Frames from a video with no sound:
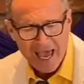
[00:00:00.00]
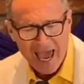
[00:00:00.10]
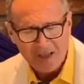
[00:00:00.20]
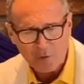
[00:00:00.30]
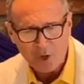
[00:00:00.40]

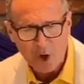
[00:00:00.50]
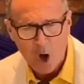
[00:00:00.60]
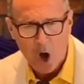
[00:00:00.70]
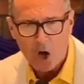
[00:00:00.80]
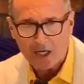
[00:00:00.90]
and we're
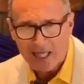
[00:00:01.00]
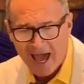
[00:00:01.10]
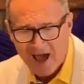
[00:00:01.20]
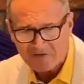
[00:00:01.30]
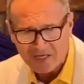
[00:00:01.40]
all going to
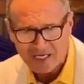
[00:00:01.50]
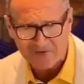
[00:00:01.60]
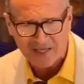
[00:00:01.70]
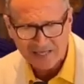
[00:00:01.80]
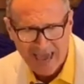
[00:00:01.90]
have to give
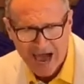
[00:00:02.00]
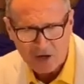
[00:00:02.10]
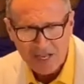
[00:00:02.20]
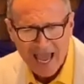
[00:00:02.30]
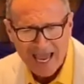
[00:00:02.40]
an
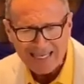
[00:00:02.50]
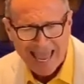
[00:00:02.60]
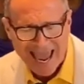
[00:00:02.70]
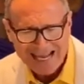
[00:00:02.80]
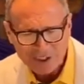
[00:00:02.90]
account and
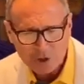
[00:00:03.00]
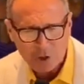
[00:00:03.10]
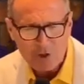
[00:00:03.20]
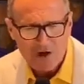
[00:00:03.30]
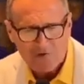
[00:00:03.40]

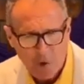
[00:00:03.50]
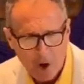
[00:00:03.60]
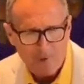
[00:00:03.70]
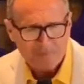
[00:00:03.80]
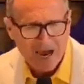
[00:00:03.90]
answer
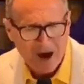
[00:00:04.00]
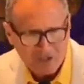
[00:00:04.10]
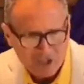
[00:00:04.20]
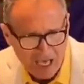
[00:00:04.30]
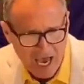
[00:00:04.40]
for
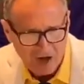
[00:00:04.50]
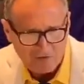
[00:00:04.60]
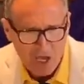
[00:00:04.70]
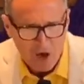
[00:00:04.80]
ourselves.